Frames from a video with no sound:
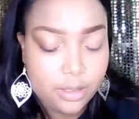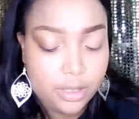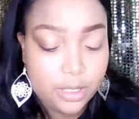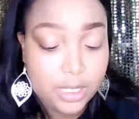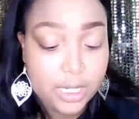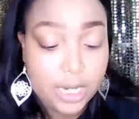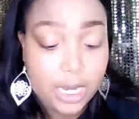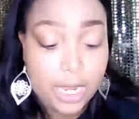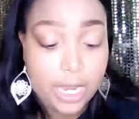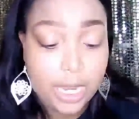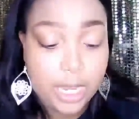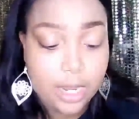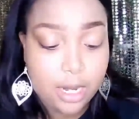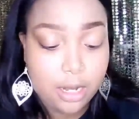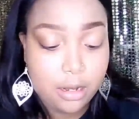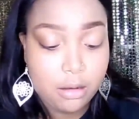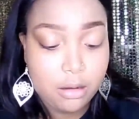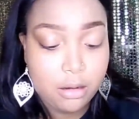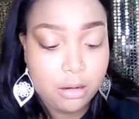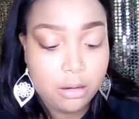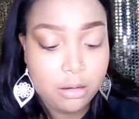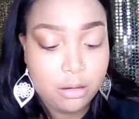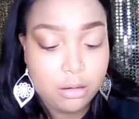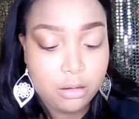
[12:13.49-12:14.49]
tan,
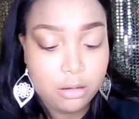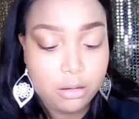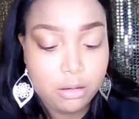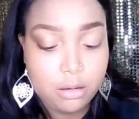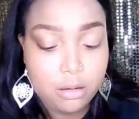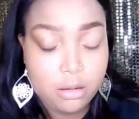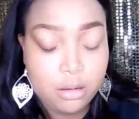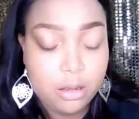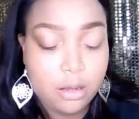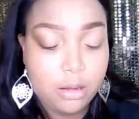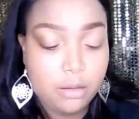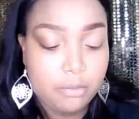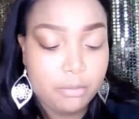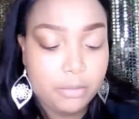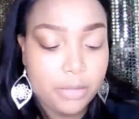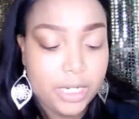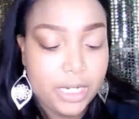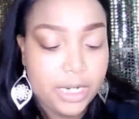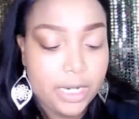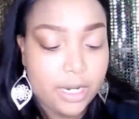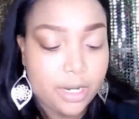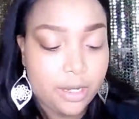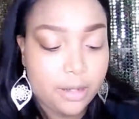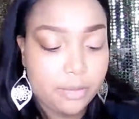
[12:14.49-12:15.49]

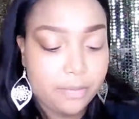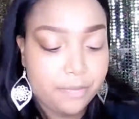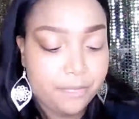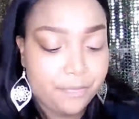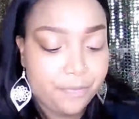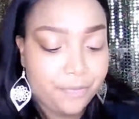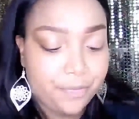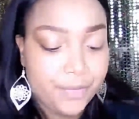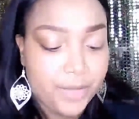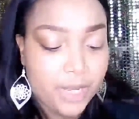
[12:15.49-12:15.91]
medium,